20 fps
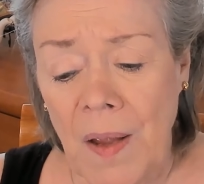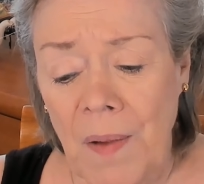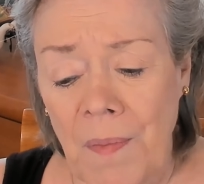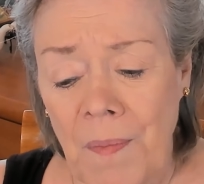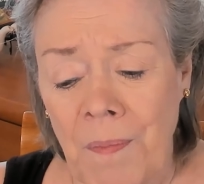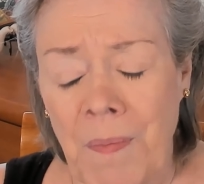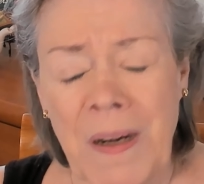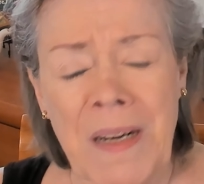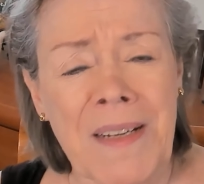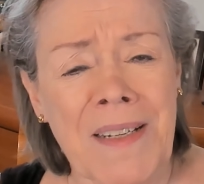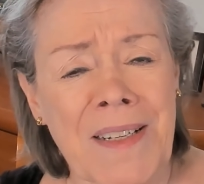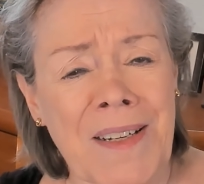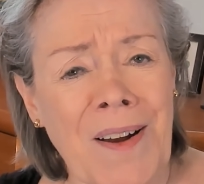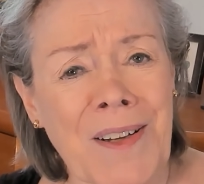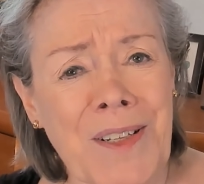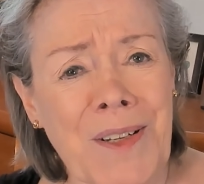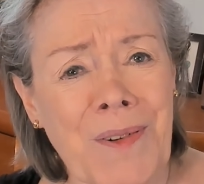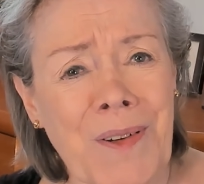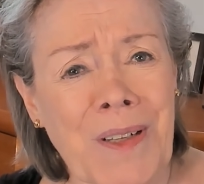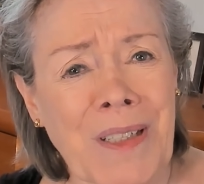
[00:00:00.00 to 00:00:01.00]
But it's
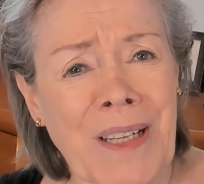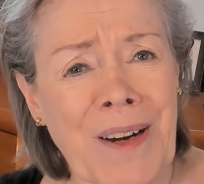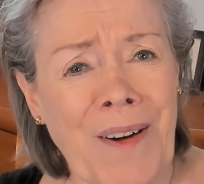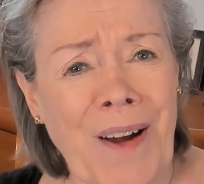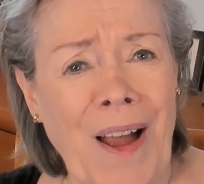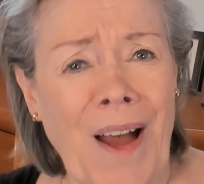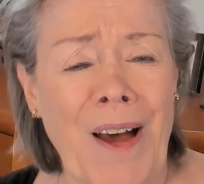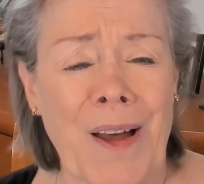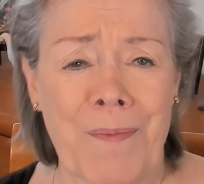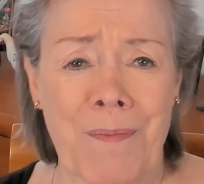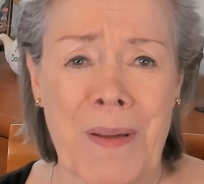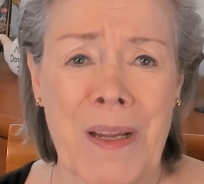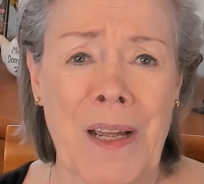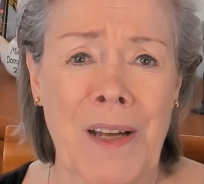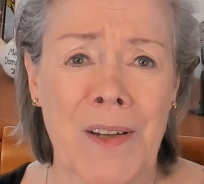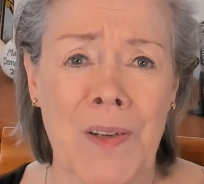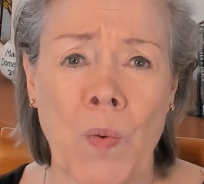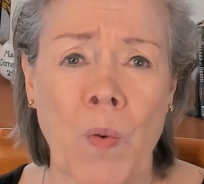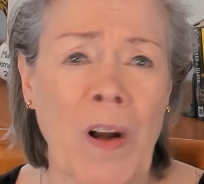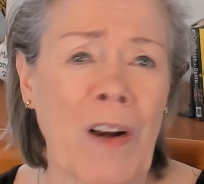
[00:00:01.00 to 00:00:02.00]
not so clear-cut,
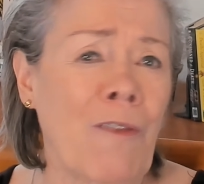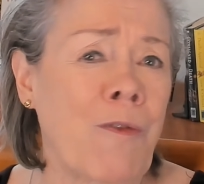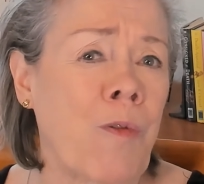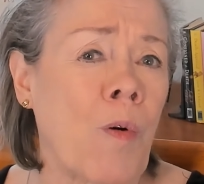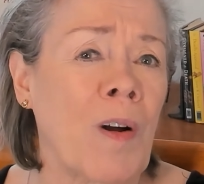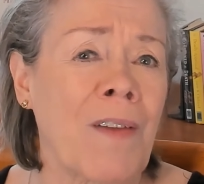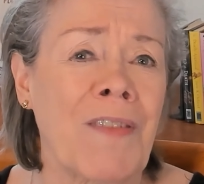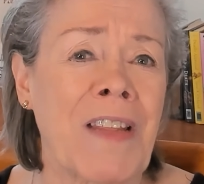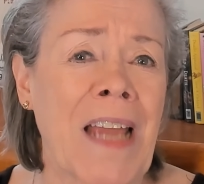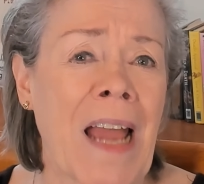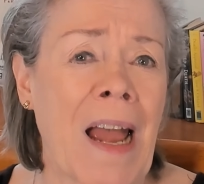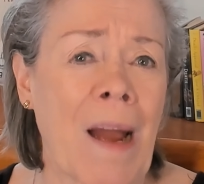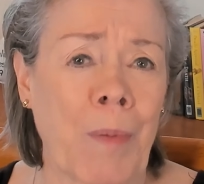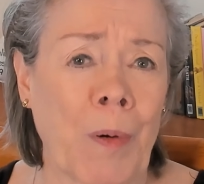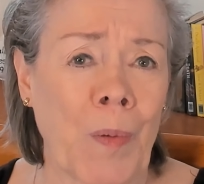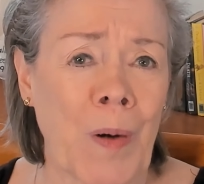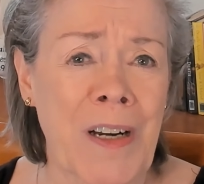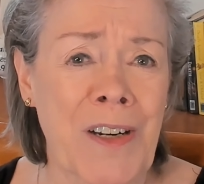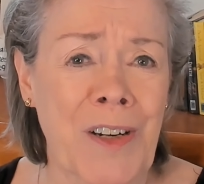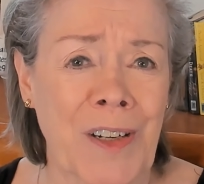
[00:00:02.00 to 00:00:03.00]
because what if one of the
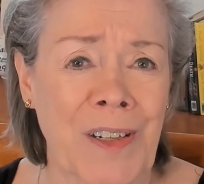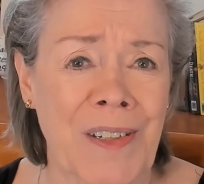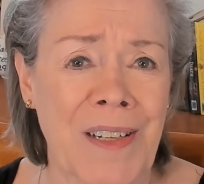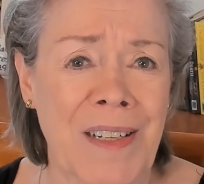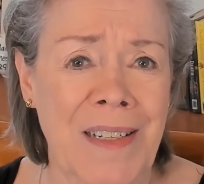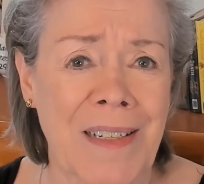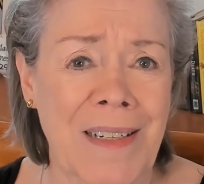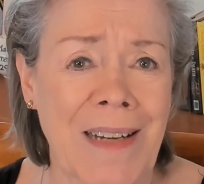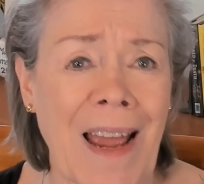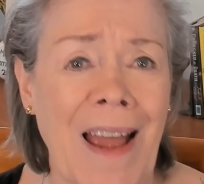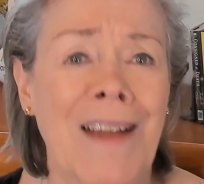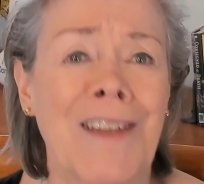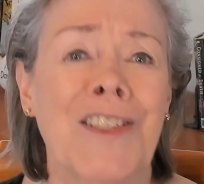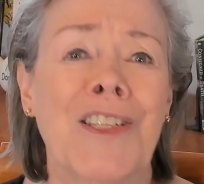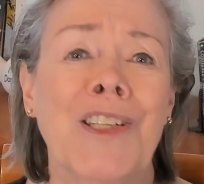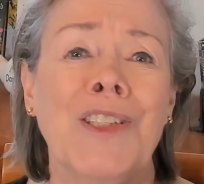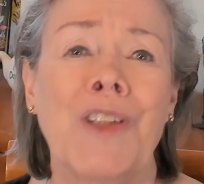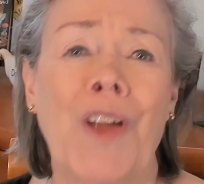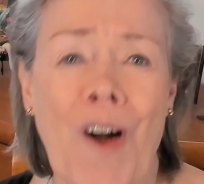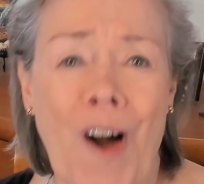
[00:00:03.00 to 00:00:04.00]
apparitions tags
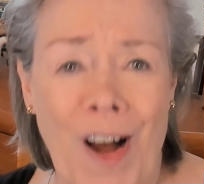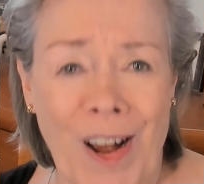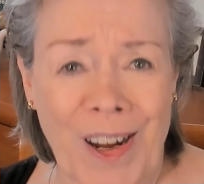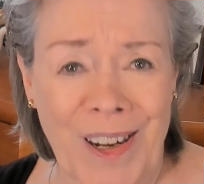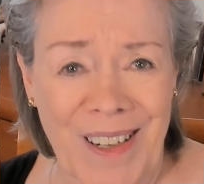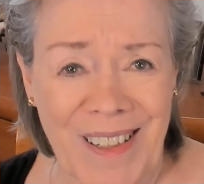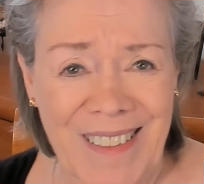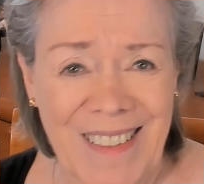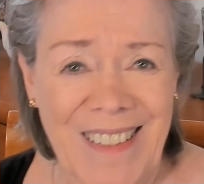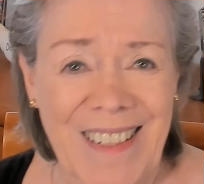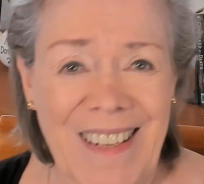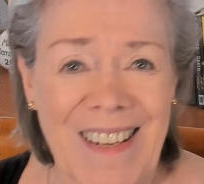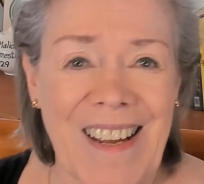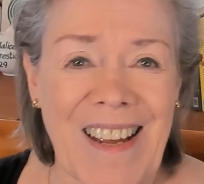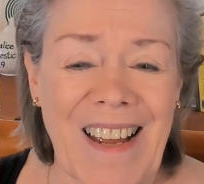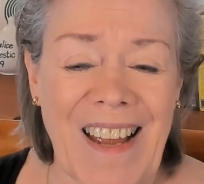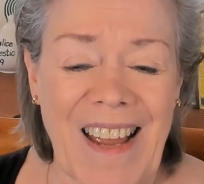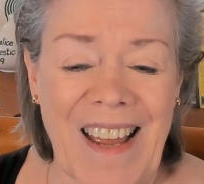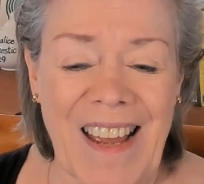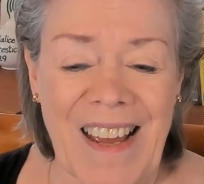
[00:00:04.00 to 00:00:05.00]
along
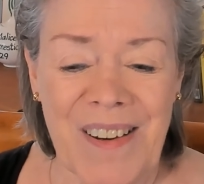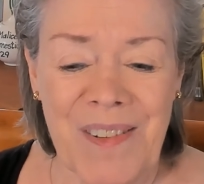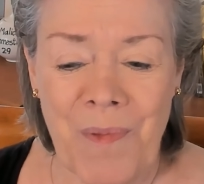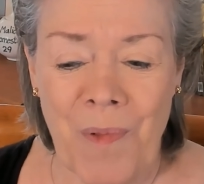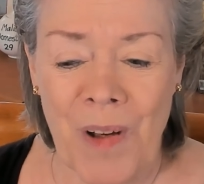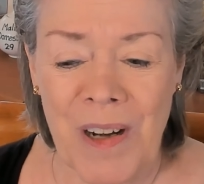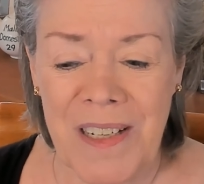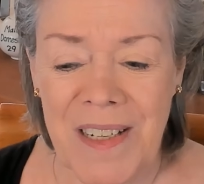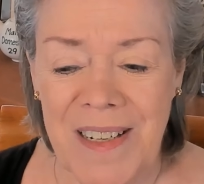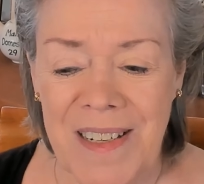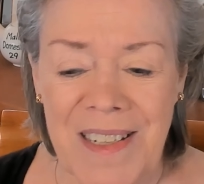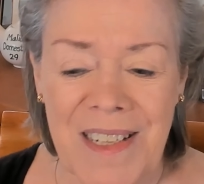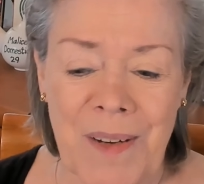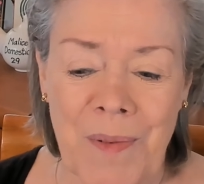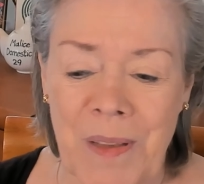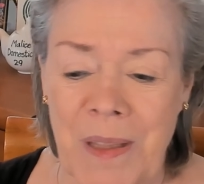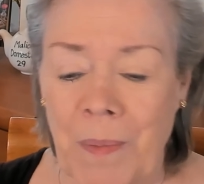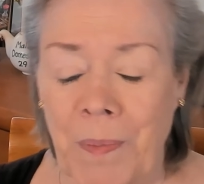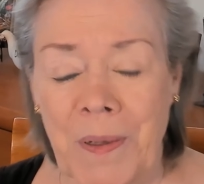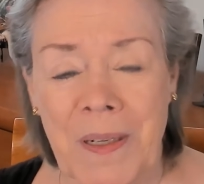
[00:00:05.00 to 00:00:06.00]
and wants to see
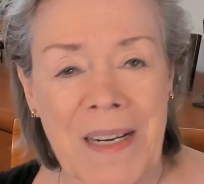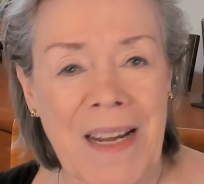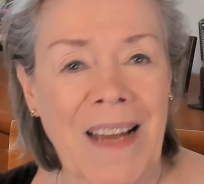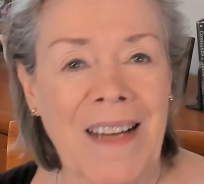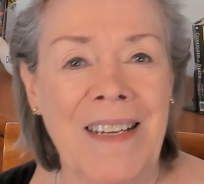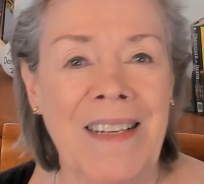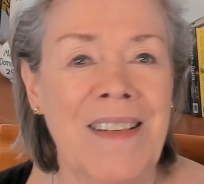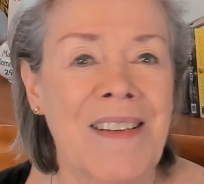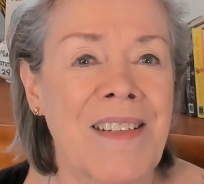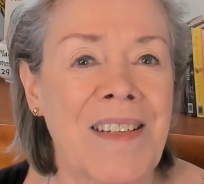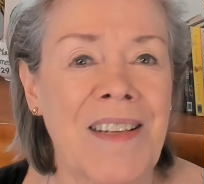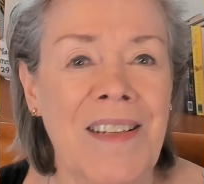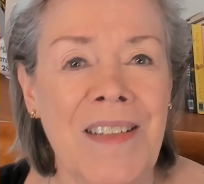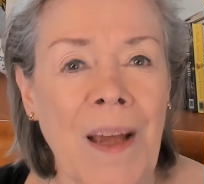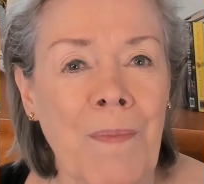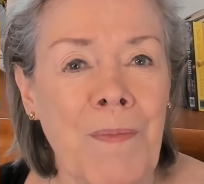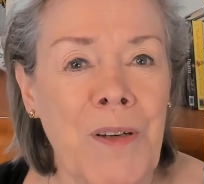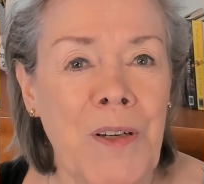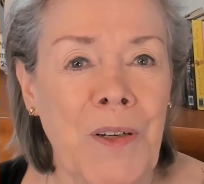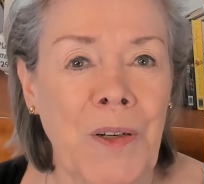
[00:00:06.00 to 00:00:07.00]
what the protagonist is
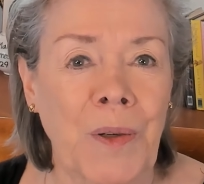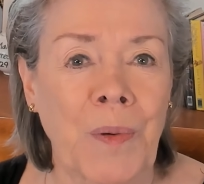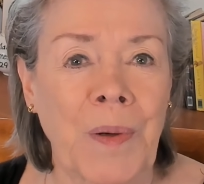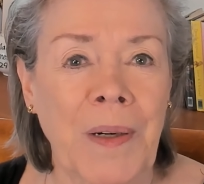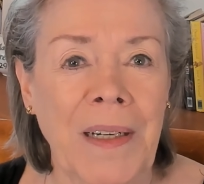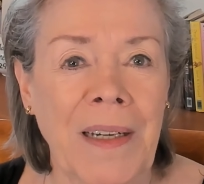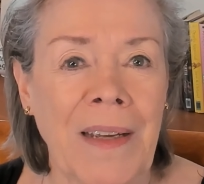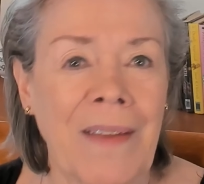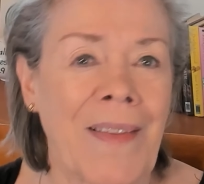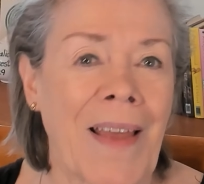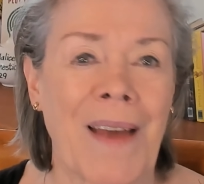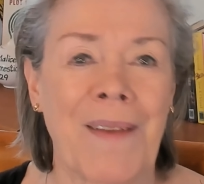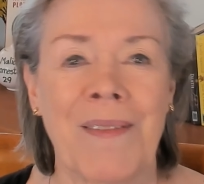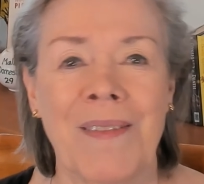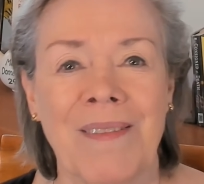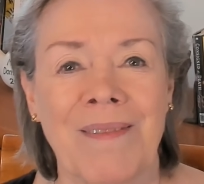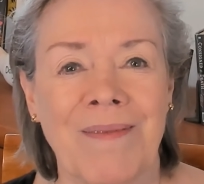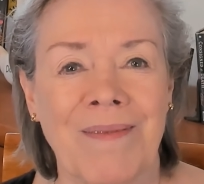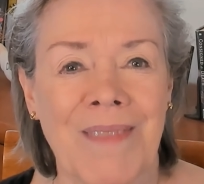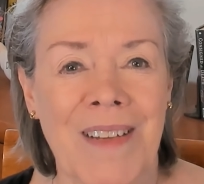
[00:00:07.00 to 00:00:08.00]
up to in
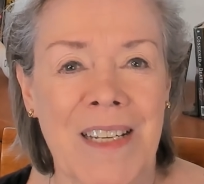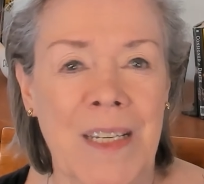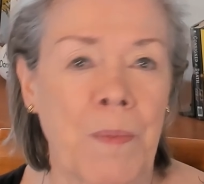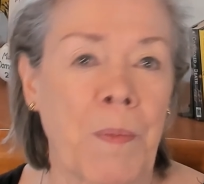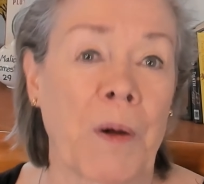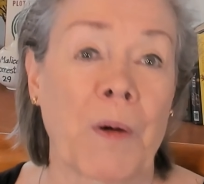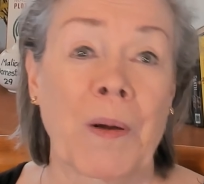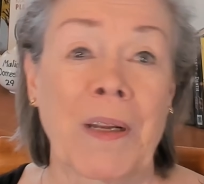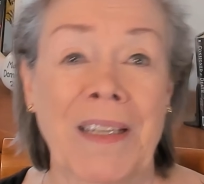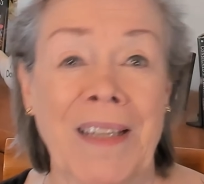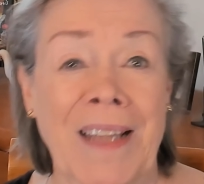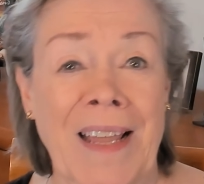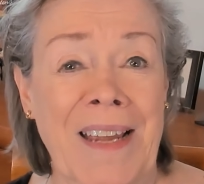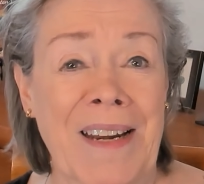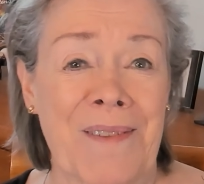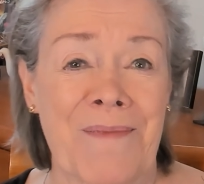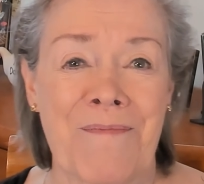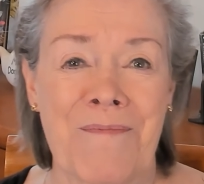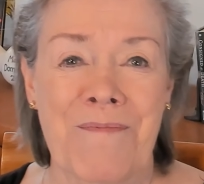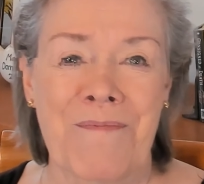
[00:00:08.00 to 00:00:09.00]
that
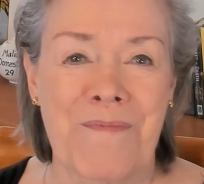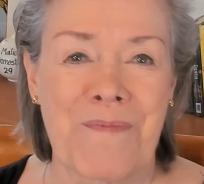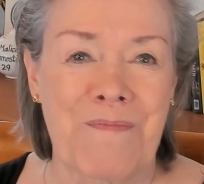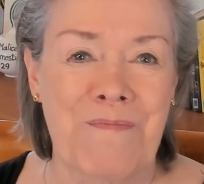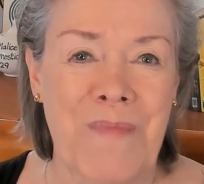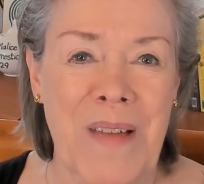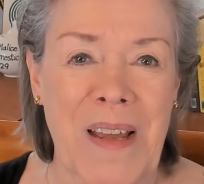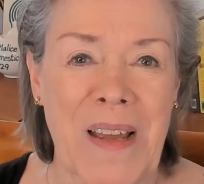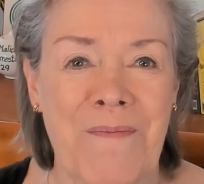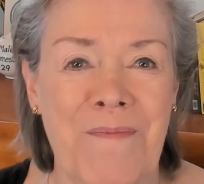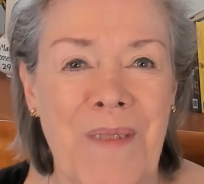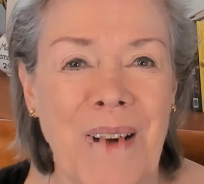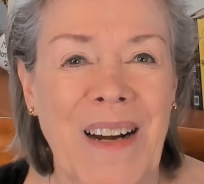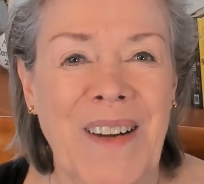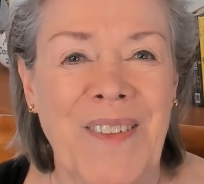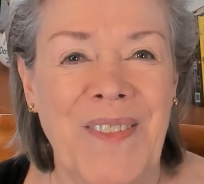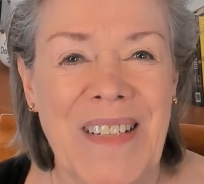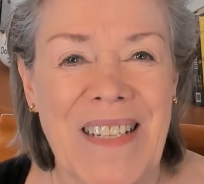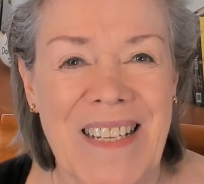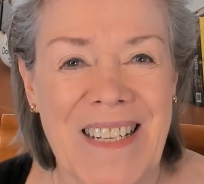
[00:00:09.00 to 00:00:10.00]
spirit-laden bed and
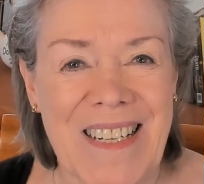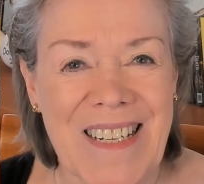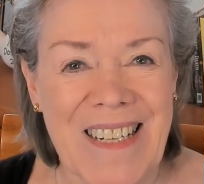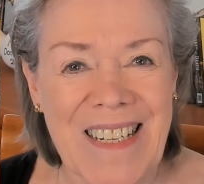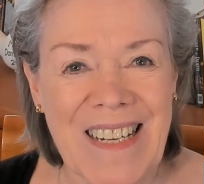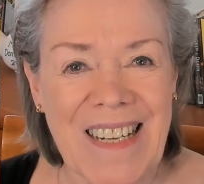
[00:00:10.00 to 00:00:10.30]
breakfast?